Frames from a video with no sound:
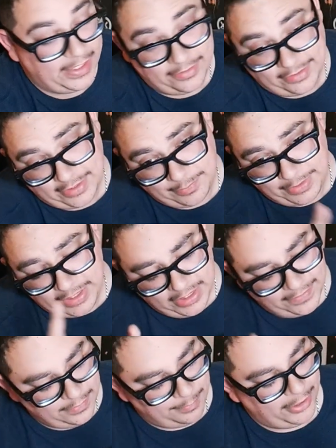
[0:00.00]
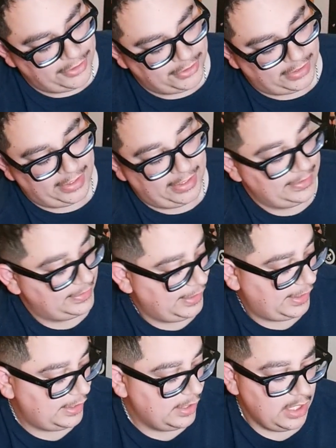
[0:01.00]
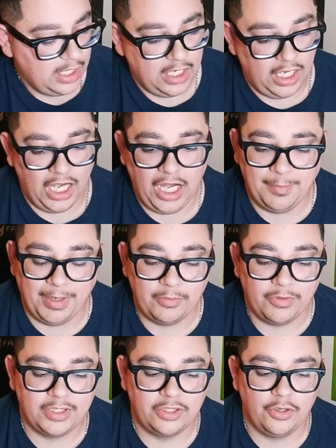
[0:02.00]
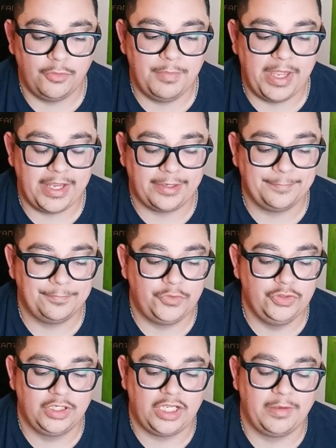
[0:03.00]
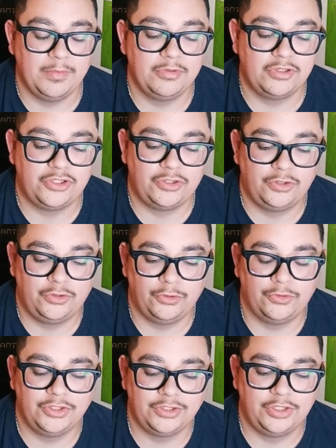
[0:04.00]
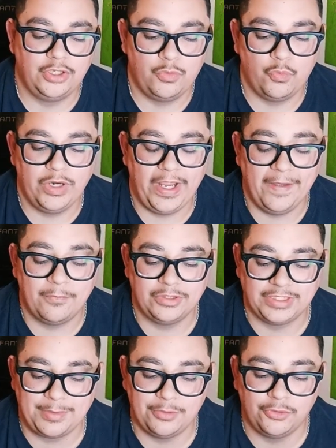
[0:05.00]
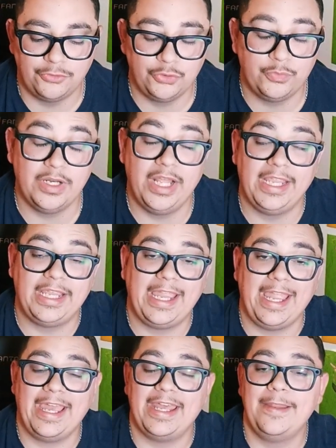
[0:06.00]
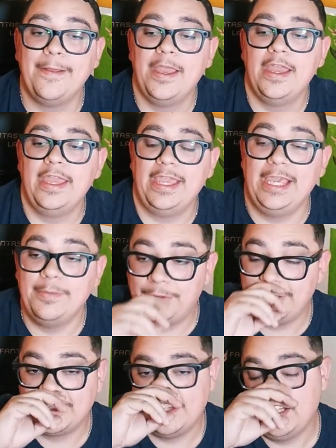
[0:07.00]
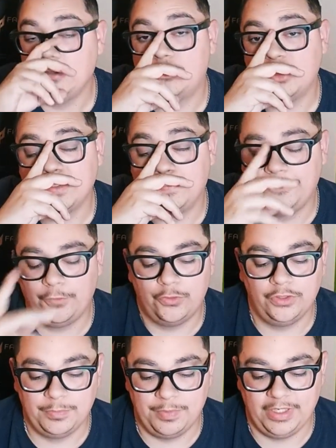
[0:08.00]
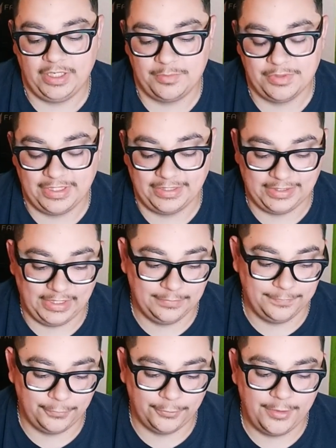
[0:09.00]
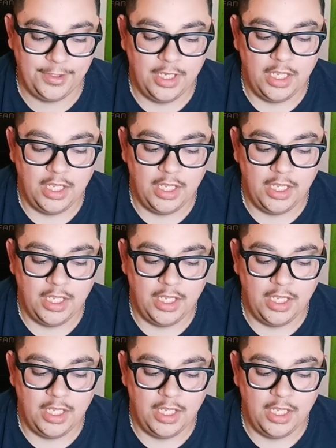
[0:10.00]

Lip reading: now. This is the beginning of the project, like I said. I want to go back to the comic book stores when I have more time to go through what I can in person, and of course afford, depending how much they sell them for.